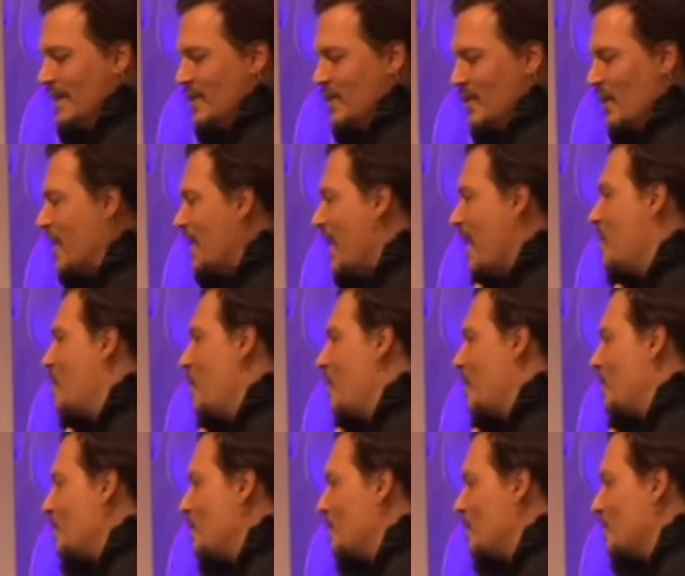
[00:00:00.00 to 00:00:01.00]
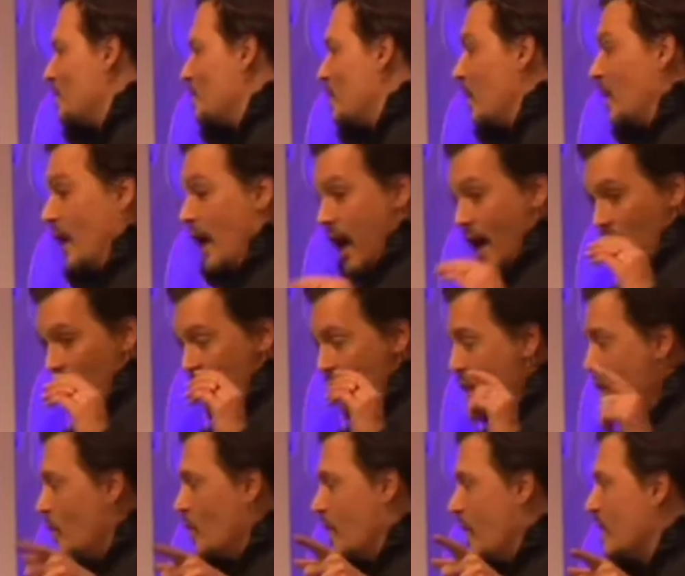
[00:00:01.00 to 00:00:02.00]
So, like, I walk into a joint, I
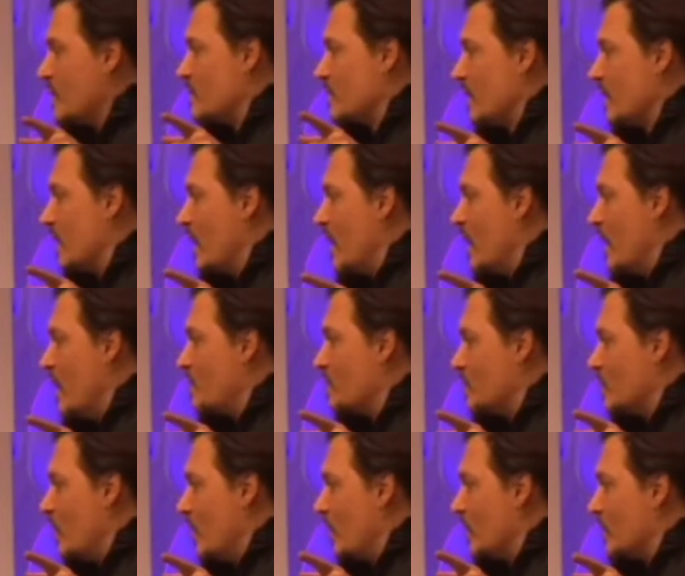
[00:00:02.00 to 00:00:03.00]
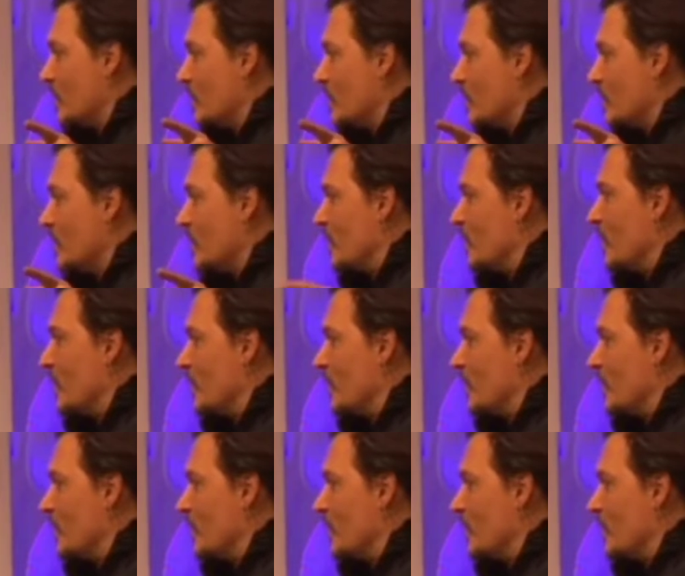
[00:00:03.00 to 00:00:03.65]
know that's the guy I'm talking to. You